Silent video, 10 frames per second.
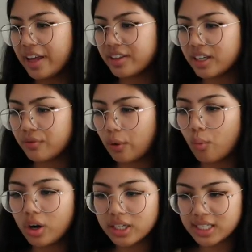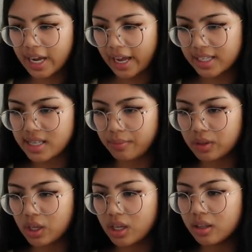And then if I wanted to add
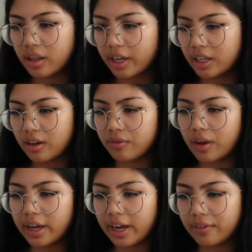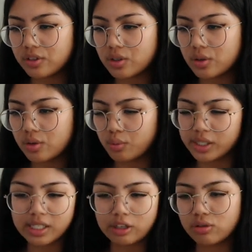something, like if I have to
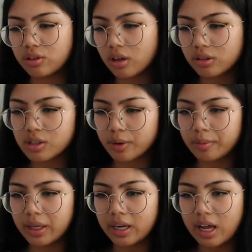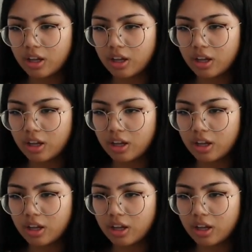reschedule a doctor's appointment,